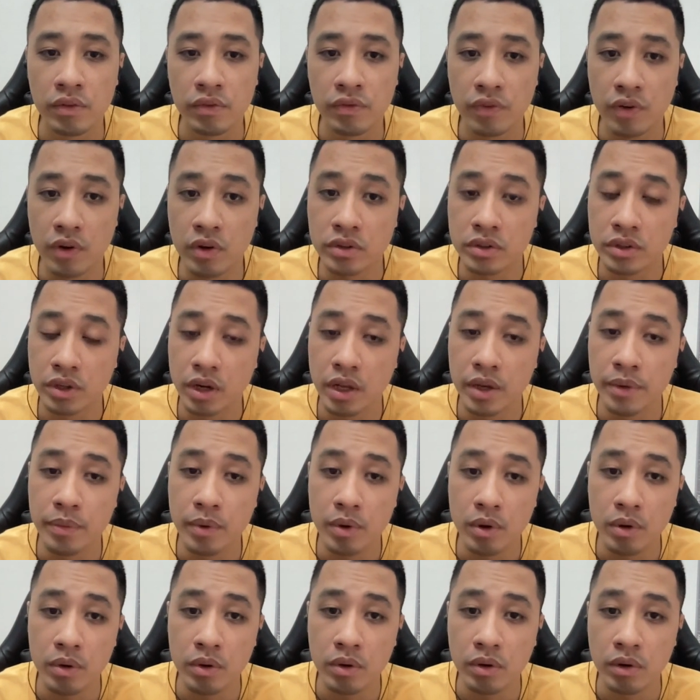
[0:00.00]
Forced
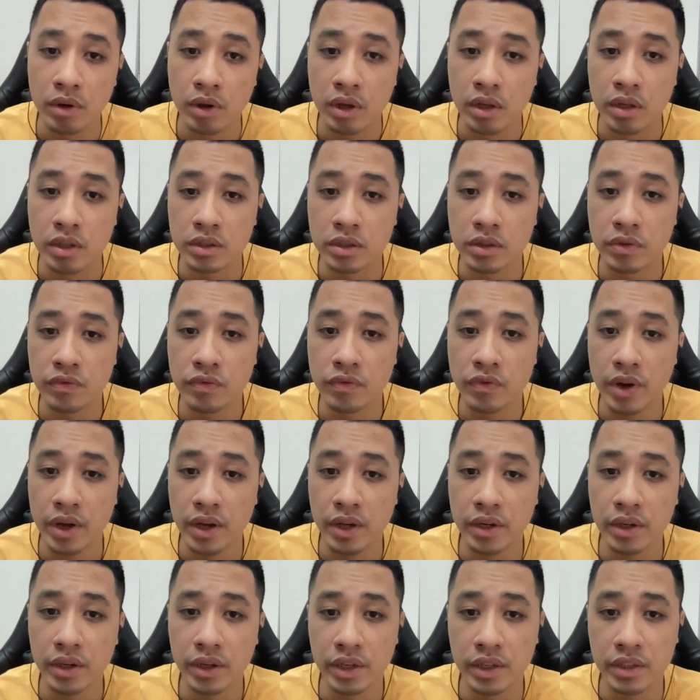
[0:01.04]
labor. The
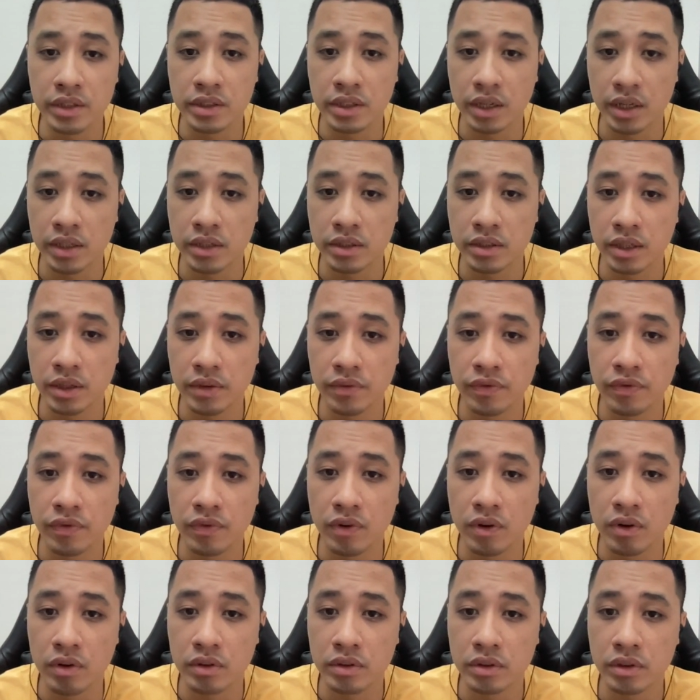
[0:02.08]
French exacted
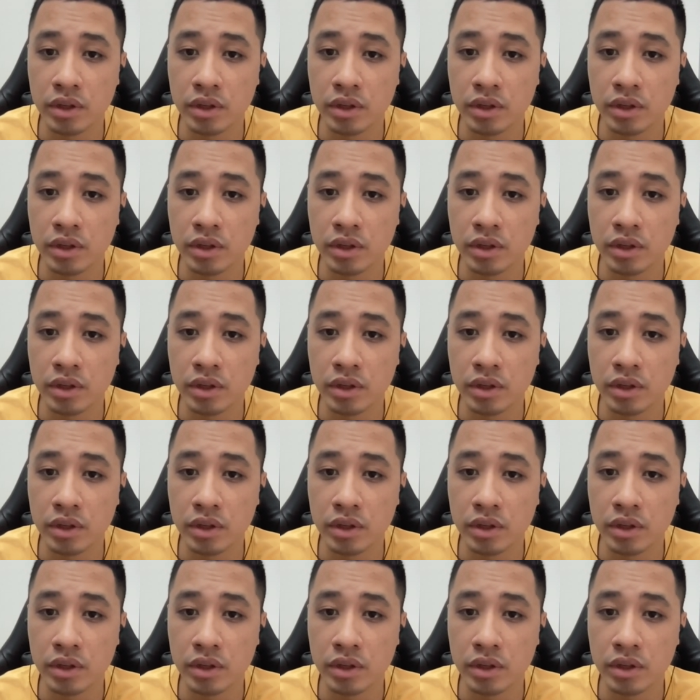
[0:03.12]
forced